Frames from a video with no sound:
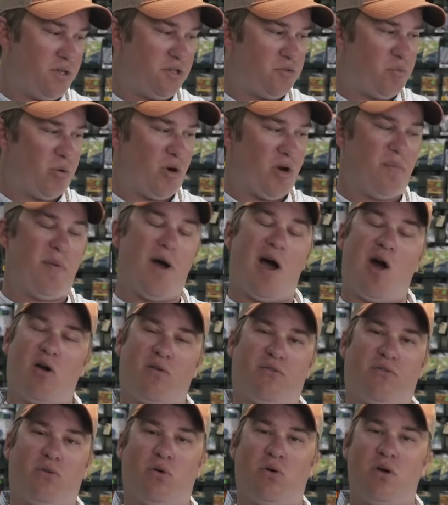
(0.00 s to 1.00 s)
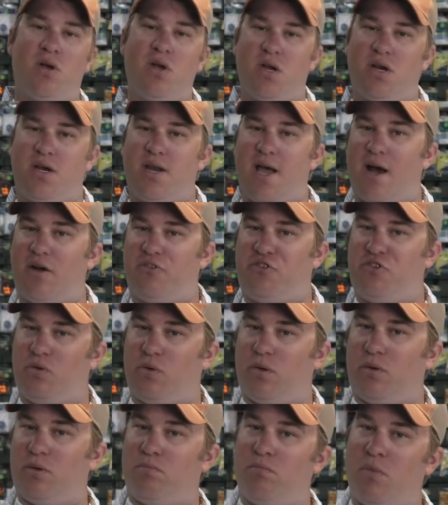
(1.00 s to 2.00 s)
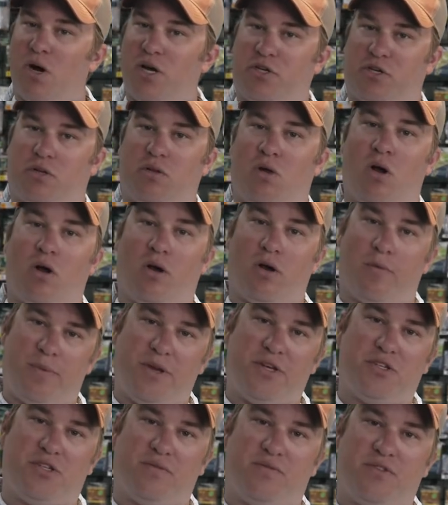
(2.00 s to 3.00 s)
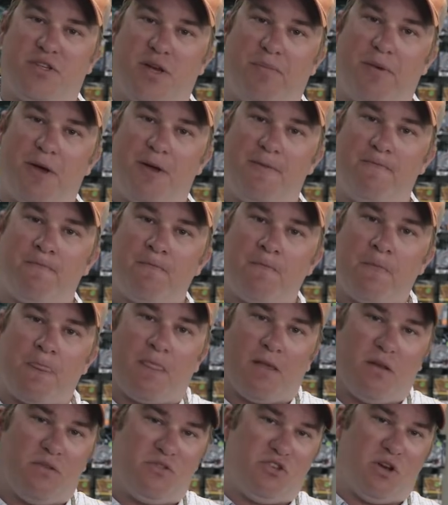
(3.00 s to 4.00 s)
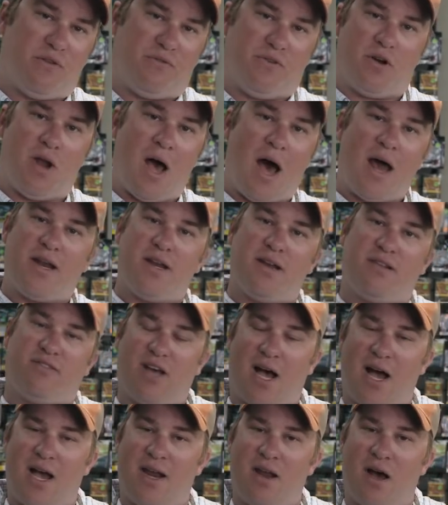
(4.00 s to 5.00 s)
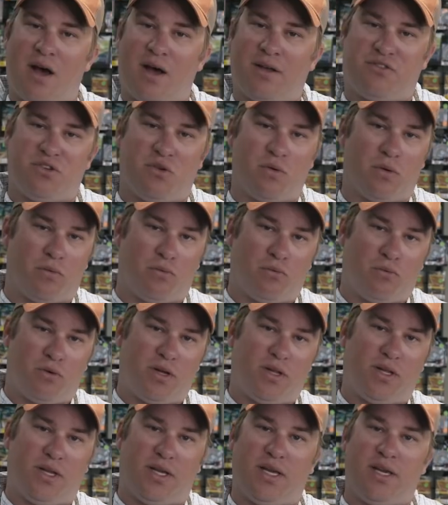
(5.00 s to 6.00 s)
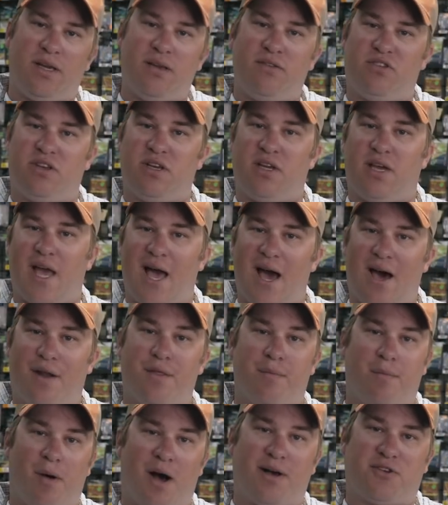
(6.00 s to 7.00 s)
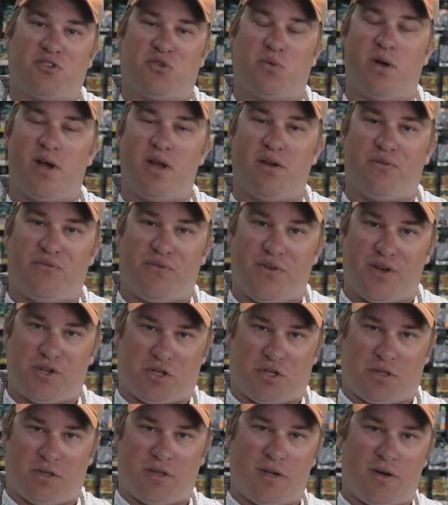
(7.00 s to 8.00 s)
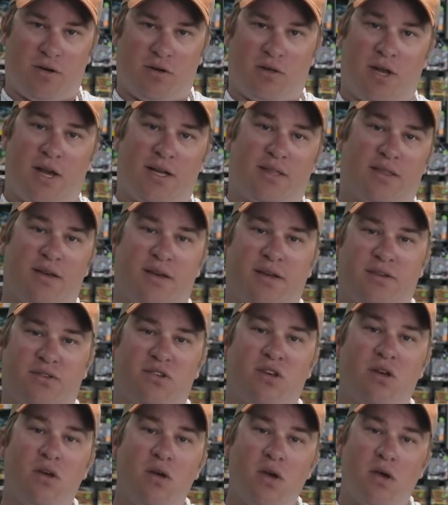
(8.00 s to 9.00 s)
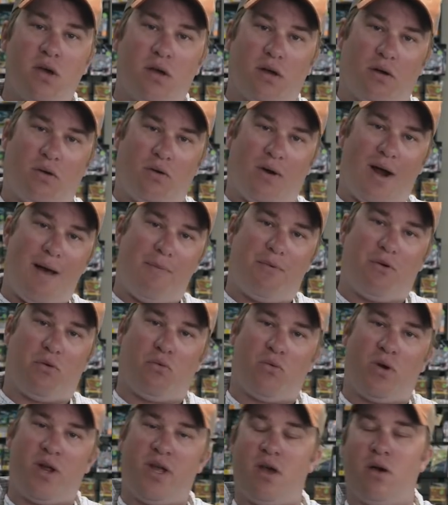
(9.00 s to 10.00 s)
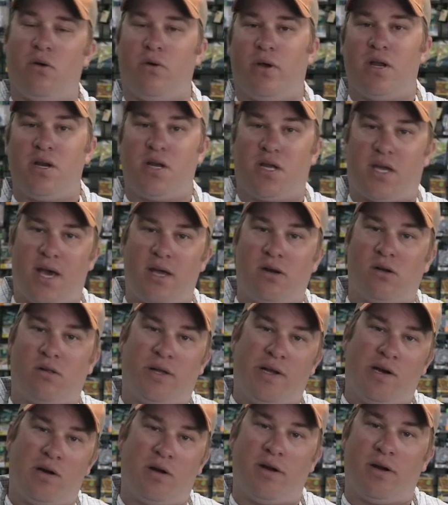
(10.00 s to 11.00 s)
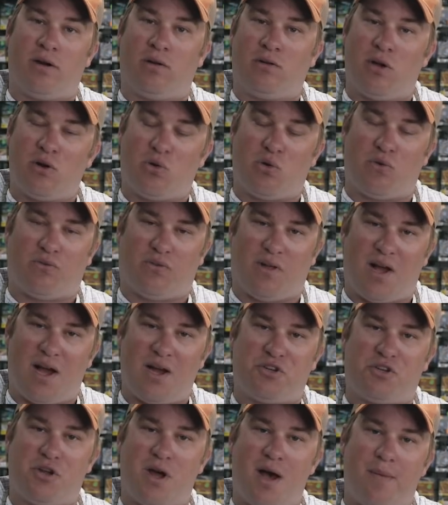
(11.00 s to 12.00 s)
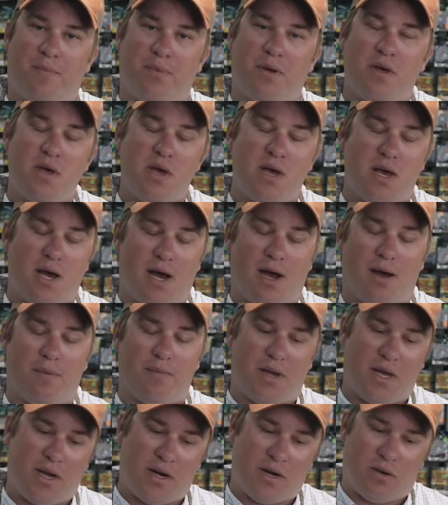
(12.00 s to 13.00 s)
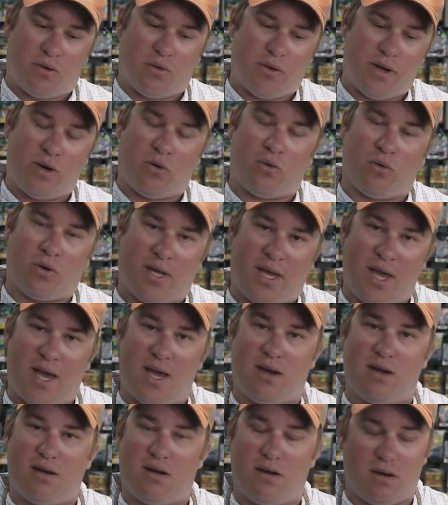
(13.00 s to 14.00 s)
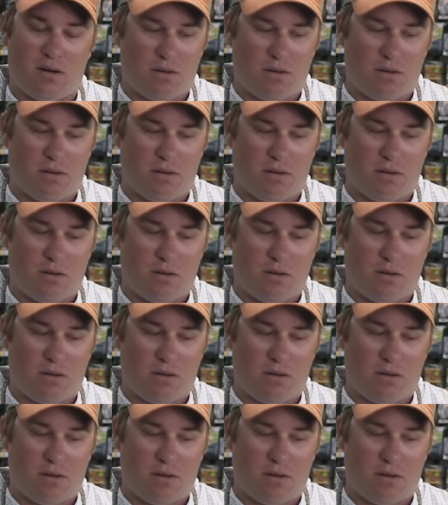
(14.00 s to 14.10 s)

that's pretty powerful, down to a much longer piece of tippet. So if you're not into tying knots, you want a really easy, out-of-the-box way to fish a leader like this, grab a Rio indicator leader at your local fly shop, and it'll get